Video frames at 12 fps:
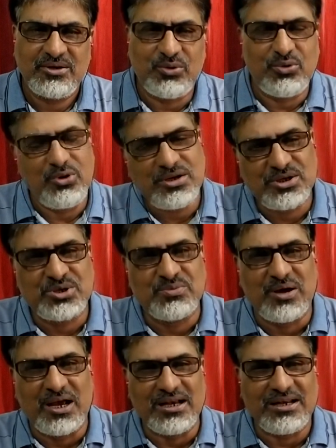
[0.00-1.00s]
who is
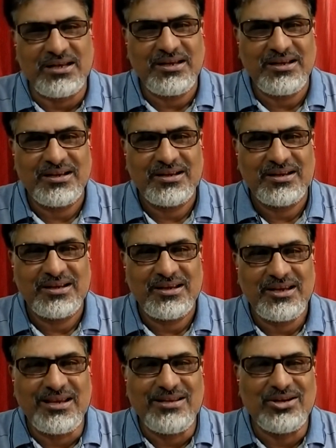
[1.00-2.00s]
smiling,
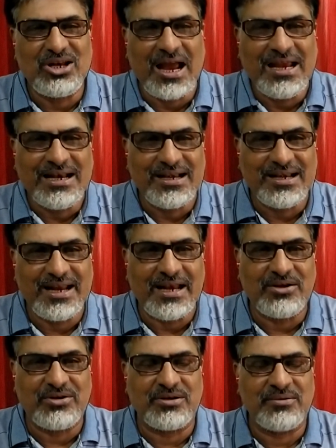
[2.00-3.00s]
is lying dead.